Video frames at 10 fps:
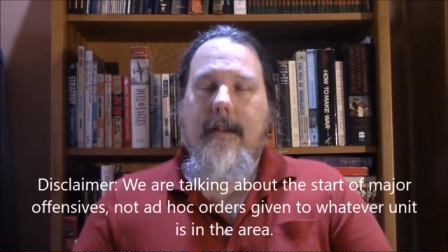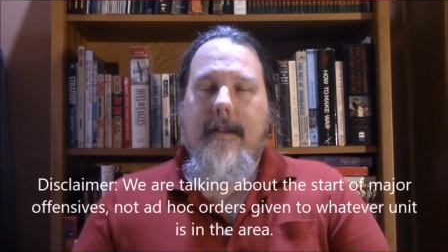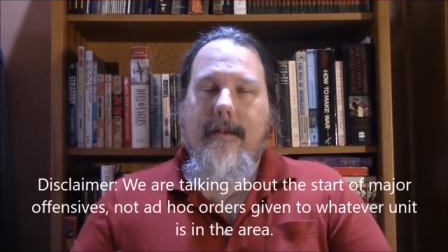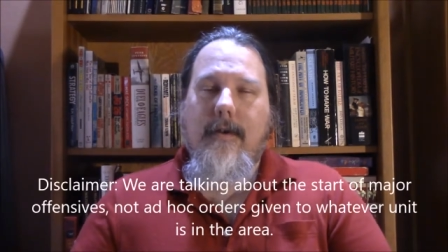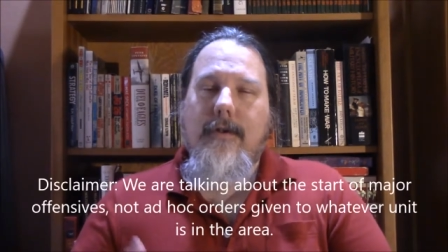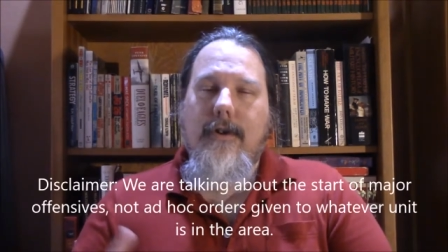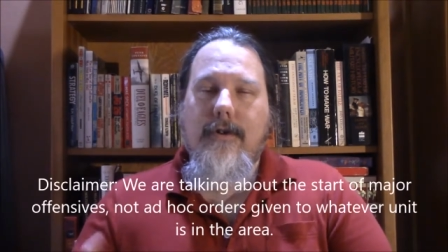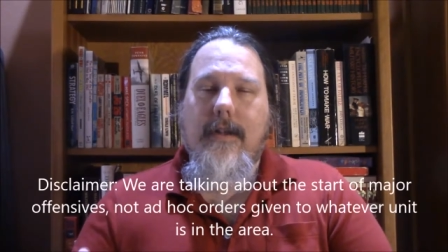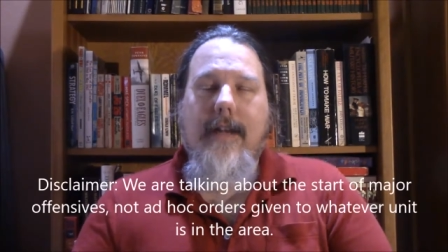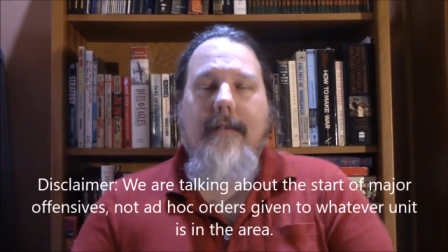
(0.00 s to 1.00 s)
those are
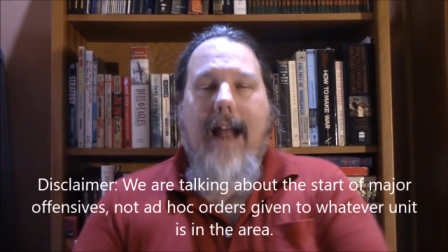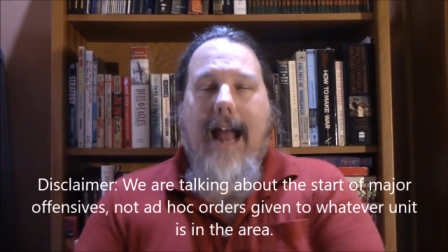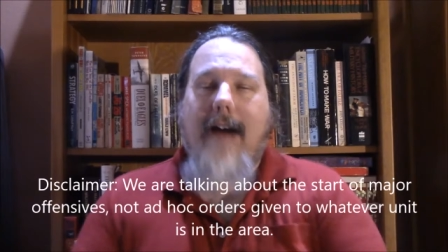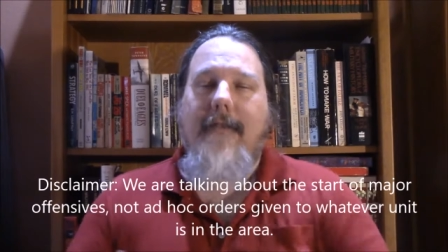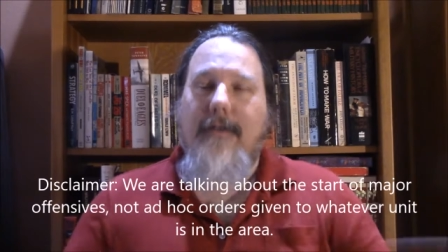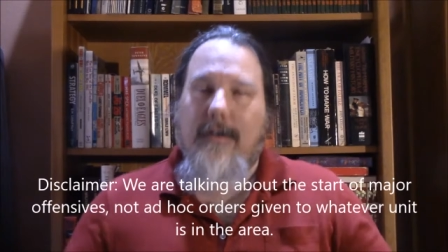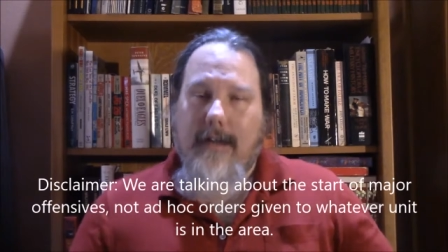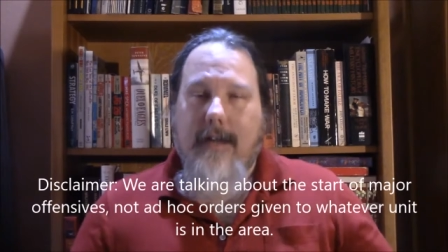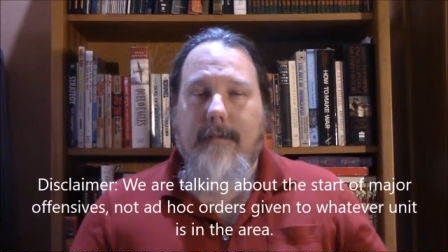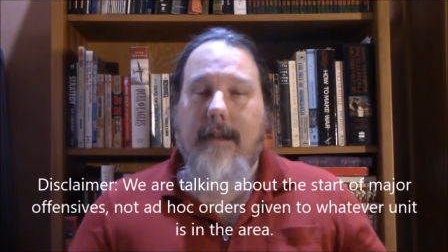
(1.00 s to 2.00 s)
usually given after a
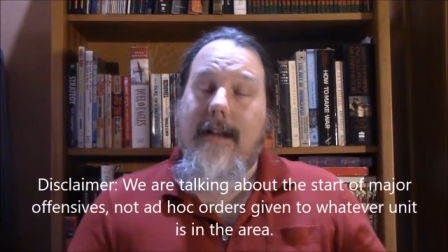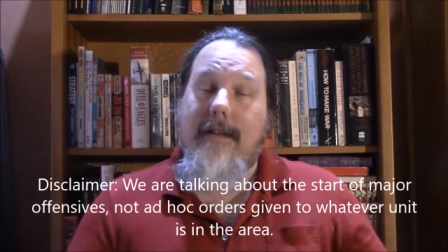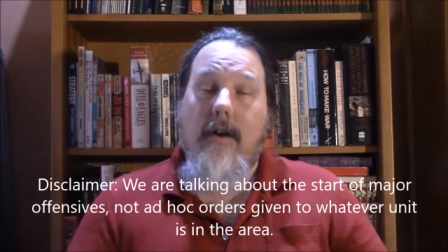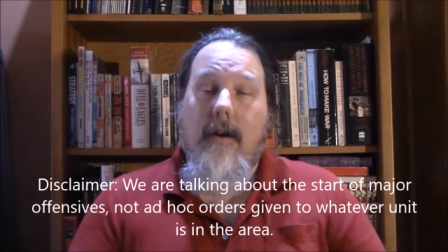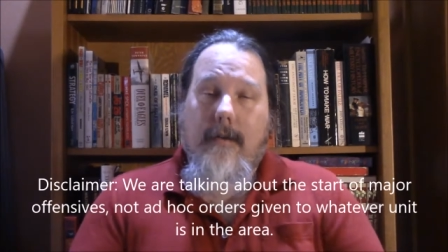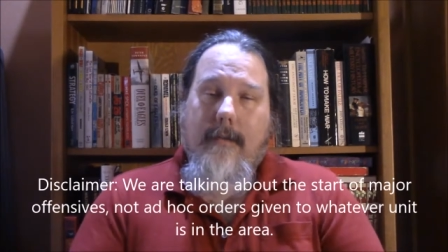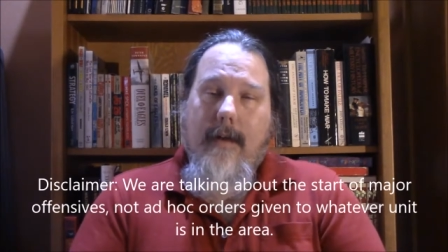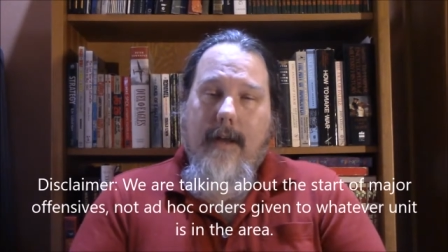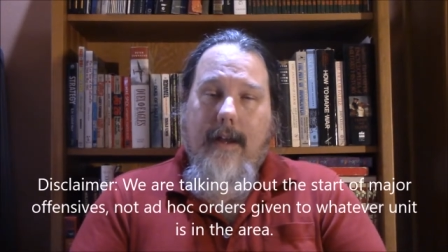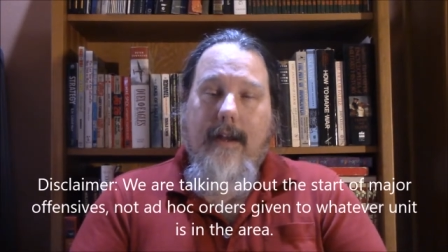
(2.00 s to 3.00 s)
lot of planning has gone
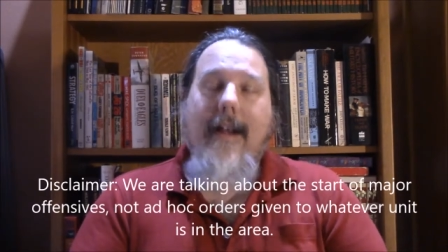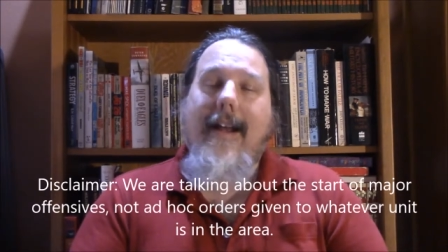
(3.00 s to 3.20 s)
ahead.